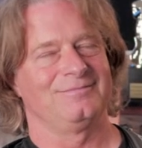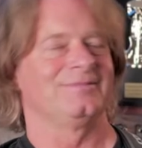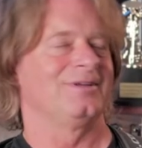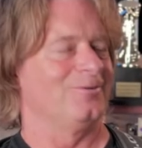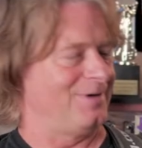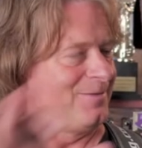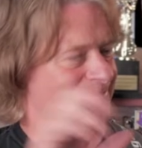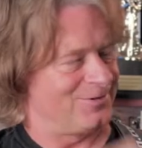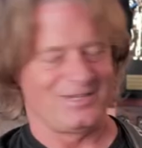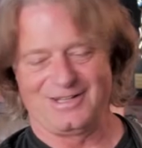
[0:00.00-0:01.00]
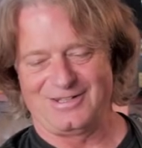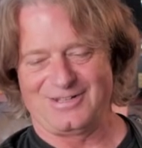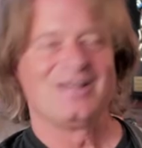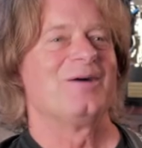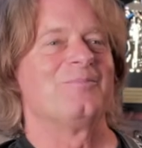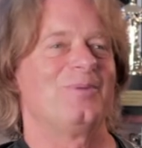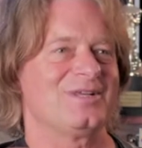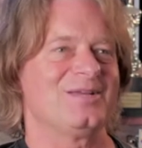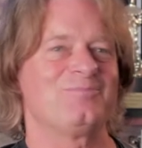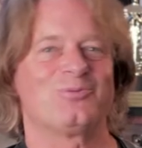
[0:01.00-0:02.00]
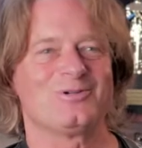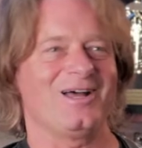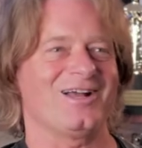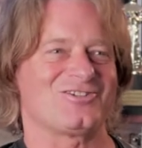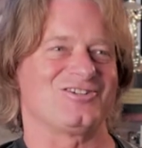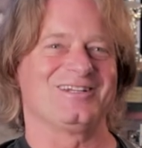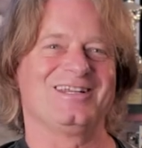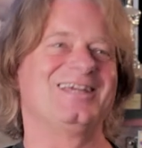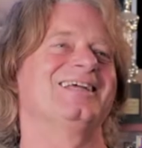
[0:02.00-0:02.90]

no, I'm not saying that, but in production,